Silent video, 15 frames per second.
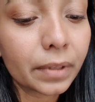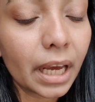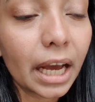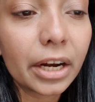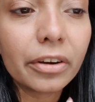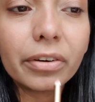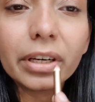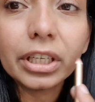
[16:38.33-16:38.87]

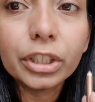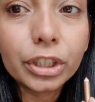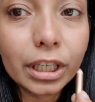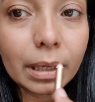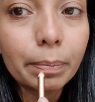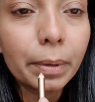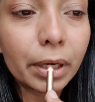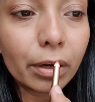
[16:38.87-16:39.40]
and
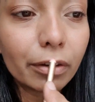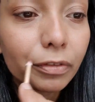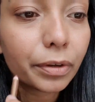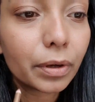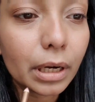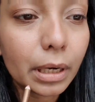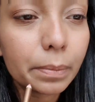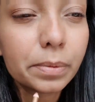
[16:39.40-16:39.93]
reshaping of
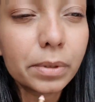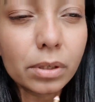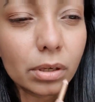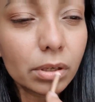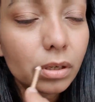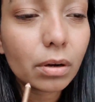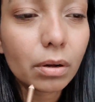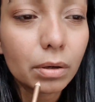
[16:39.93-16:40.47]
your lips.
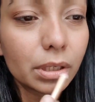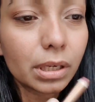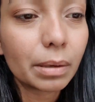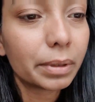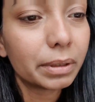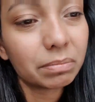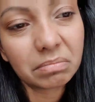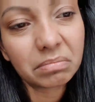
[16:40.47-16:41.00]
Not a lot. I
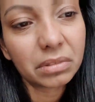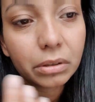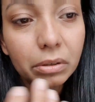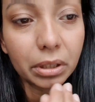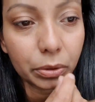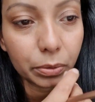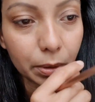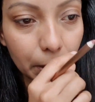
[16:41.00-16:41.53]
mean, you
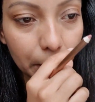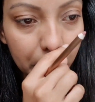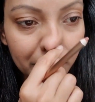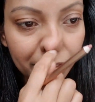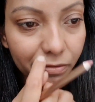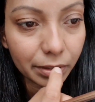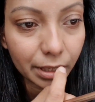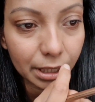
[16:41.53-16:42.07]
can do a lot
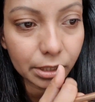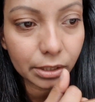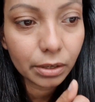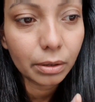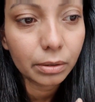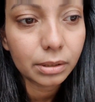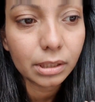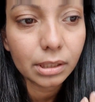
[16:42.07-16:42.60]
if that's
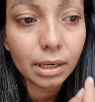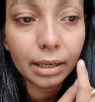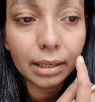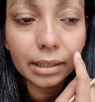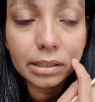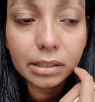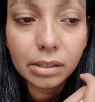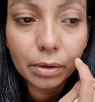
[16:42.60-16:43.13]
your style.
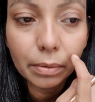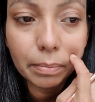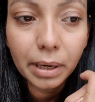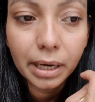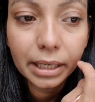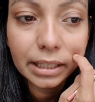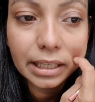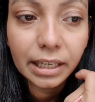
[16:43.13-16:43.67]
It's not
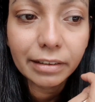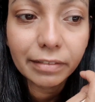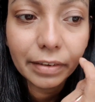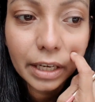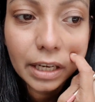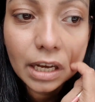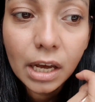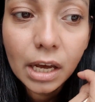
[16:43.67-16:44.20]
mine
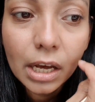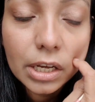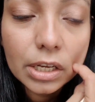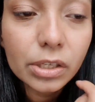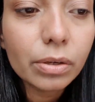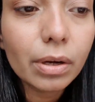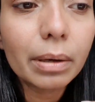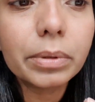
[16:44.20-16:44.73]
anyway.
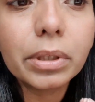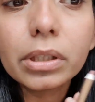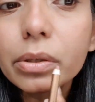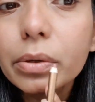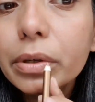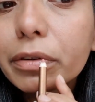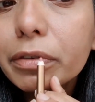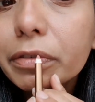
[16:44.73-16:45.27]
So I'm just
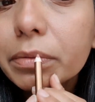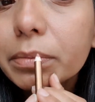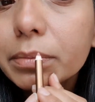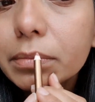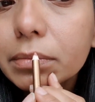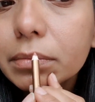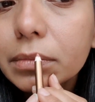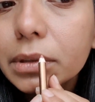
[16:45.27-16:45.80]
going to
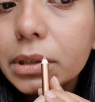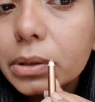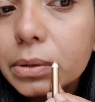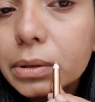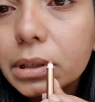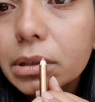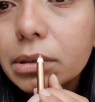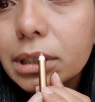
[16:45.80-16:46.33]

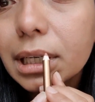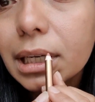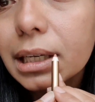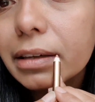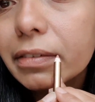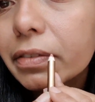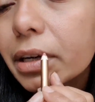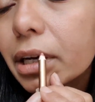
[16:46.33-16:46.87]
use it to
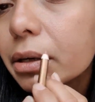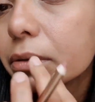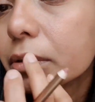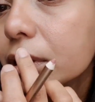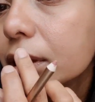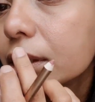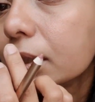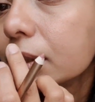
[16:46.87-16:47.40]
slightly fill out
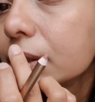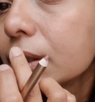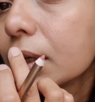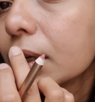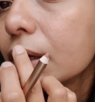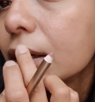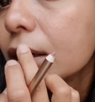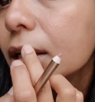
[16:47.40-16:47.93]
these
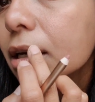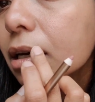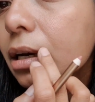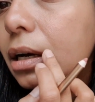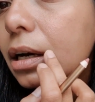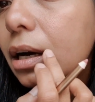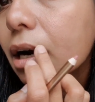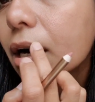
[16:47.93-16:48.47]

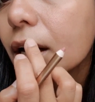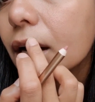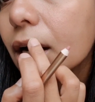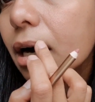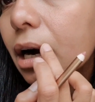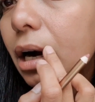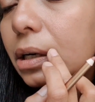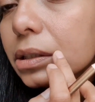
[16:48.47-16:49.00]

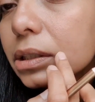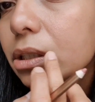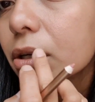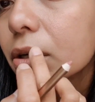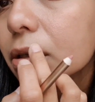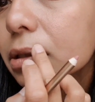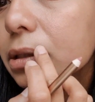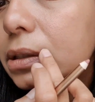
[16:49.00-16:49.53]
outer
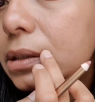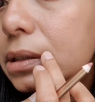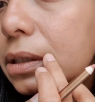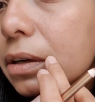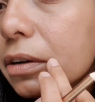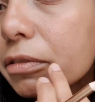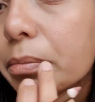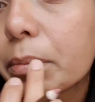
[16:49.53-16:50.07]
corners
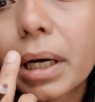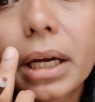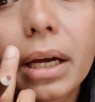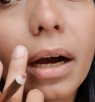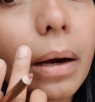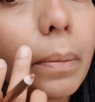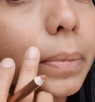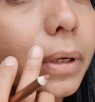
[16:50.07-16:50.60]
of my
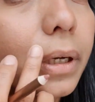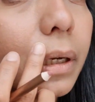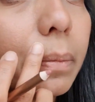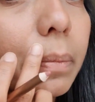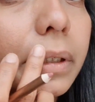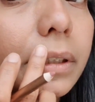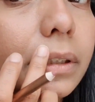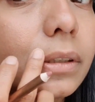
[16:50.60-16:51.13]
upper
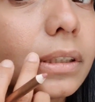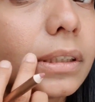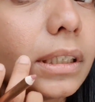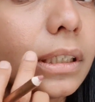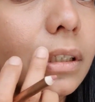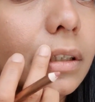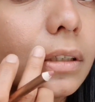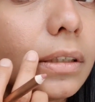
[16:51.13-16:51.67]
lip. As you
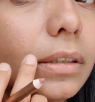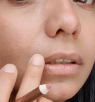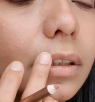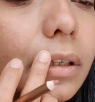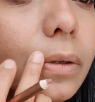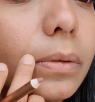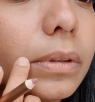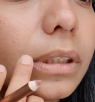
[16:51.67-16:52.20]
see,
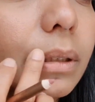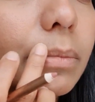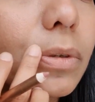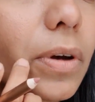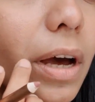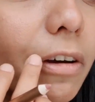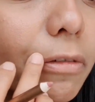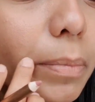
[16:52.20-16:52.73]
they don't seem
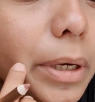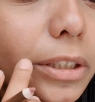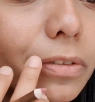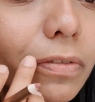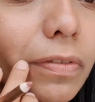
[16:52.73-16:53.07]
to have much